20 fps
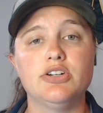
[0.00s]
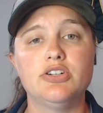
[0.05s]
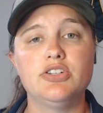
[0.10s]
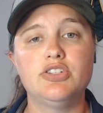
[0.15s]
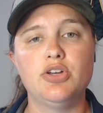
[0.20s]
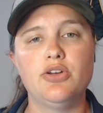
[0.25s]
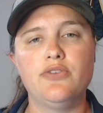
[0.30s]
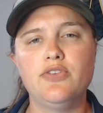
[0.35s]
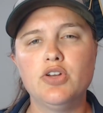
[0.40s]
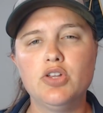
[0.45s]

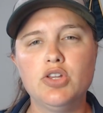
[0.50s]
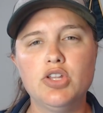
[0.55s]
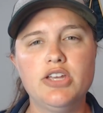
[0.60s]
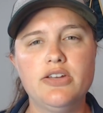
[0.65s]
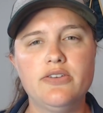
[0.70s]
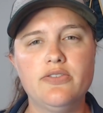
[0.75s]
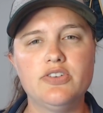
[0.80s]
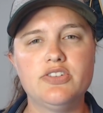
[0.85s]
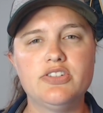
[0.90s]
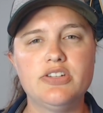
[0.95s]
So if you're
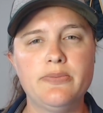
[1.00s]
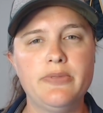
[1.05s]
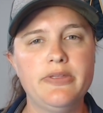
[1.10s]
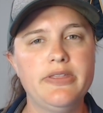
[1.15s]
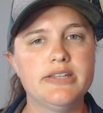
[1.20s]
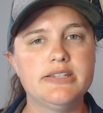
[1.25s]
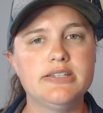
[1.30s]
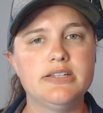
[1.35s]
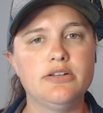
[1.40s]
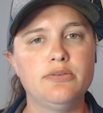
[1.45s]
looking for something
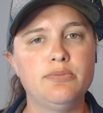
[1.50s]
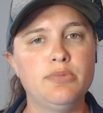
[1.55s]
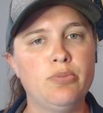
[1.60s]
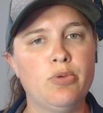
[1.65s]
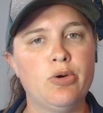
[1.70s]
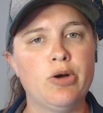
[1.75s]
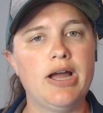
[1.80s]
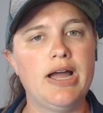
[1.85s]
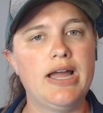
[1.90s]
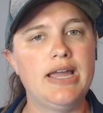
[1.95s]
that's a little bit
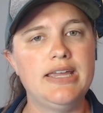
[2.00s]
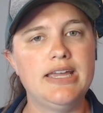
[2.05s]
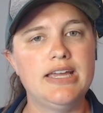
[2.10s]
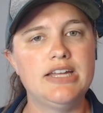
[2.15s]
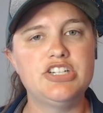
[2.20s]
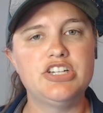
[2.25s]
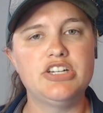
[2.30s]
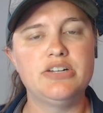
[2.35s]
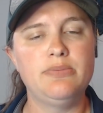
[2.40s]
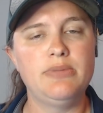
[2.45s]
more
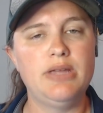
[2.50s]
eye-catching,